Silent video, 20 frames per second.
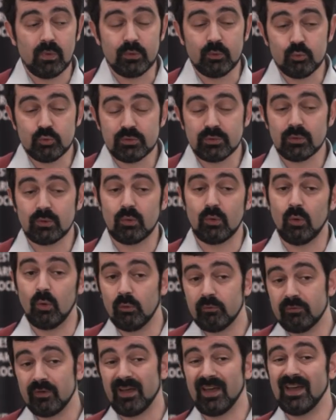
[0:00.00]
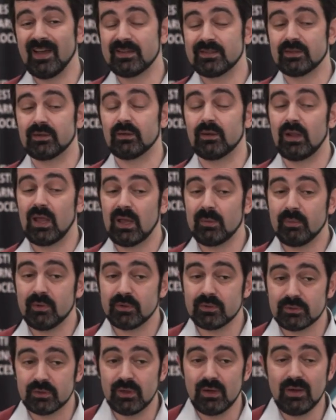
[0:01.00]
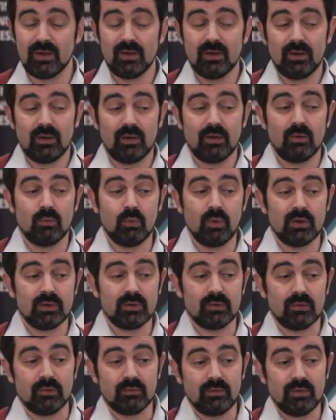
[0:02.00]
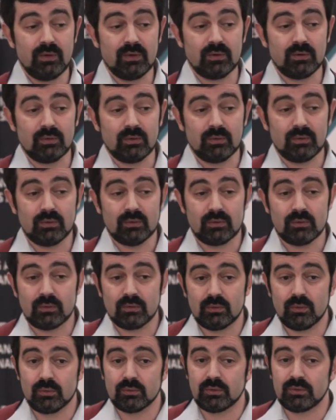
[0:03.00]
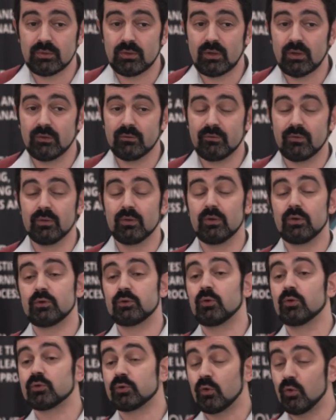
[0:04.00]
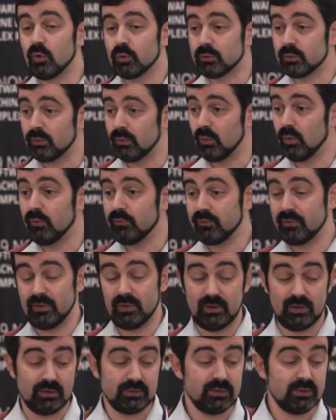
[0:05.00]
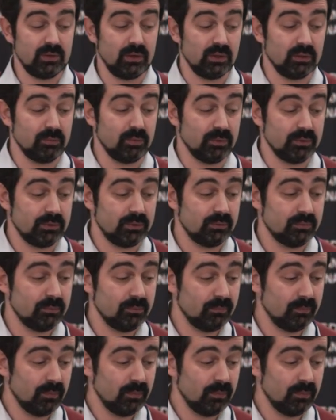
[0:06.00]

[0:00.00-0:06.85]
using of external libraries when we don't have source code of these libraries.